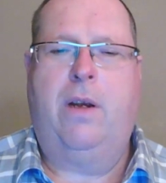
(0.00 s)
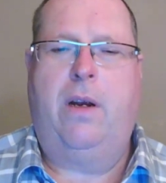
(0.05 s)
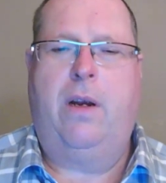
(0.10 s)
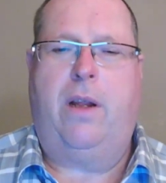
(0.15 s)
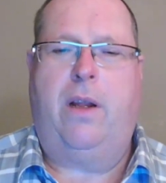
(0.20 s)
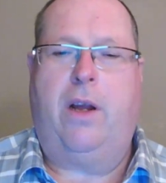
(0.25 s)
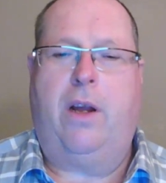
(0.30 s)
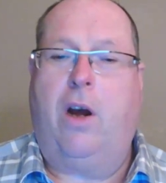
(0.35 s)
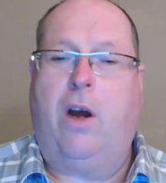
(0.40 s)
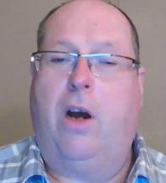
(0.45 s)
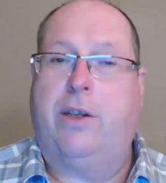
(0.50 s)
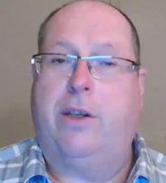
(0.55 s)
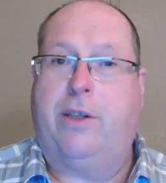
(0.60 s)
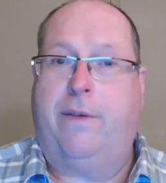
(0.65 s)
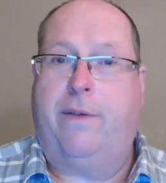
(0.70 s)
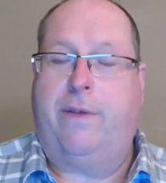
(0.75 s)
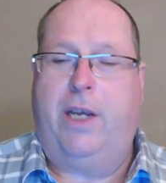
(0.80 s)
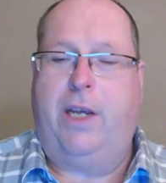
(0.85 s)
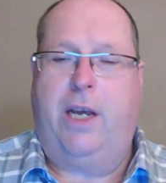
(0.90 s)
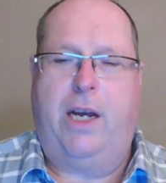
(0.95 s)
The cause
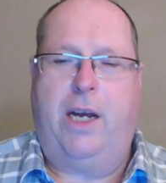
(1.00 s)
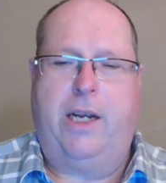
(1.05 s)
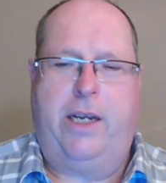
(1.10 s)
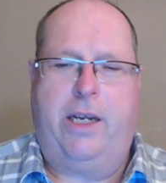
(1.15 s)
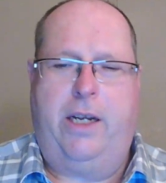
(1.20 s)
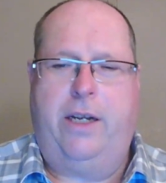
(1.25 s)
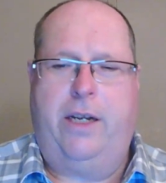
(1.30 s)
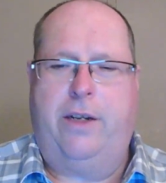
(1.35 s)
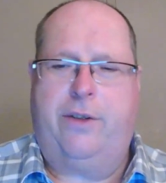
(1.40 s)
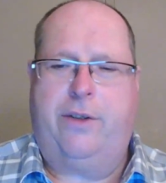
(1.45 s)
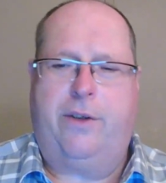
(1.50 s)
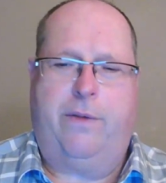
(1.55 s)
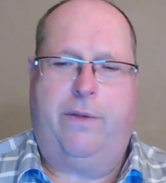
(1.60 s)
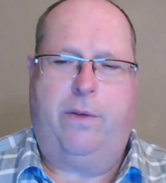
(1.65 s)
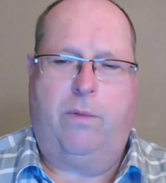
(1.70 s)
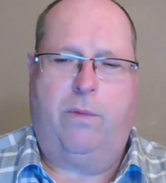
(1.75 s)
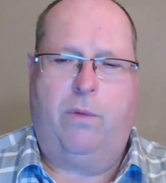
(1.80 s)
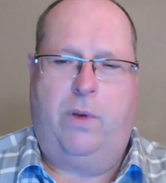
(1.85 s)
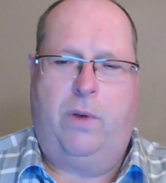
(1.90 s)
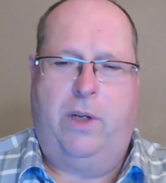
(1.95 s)
of the ideas of
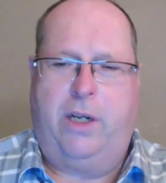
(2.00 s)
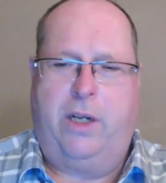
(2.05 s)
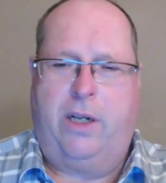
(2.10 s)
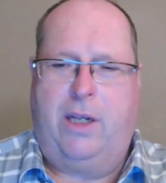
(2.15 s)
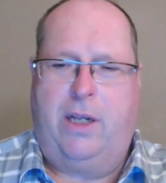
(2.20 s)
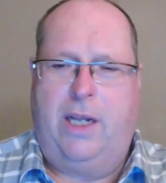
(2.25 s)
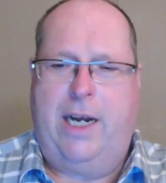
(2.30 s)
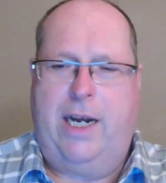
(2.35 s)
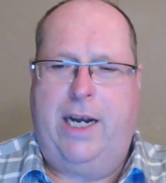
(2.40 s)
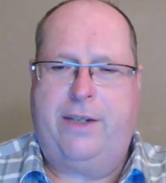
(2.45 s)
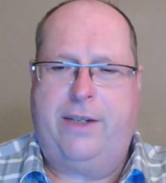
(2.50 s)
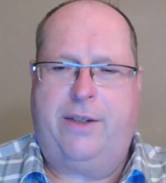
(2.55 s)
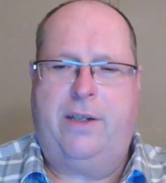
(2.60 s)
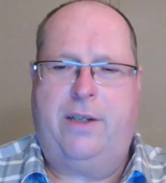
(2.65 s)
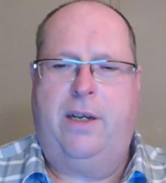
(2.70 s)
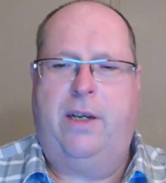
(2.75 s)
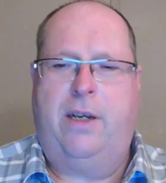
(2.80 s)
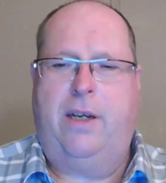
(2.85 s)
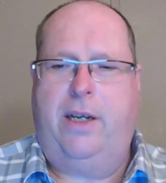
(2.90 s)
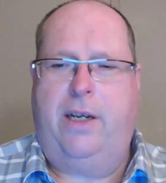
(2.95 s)
the ruling class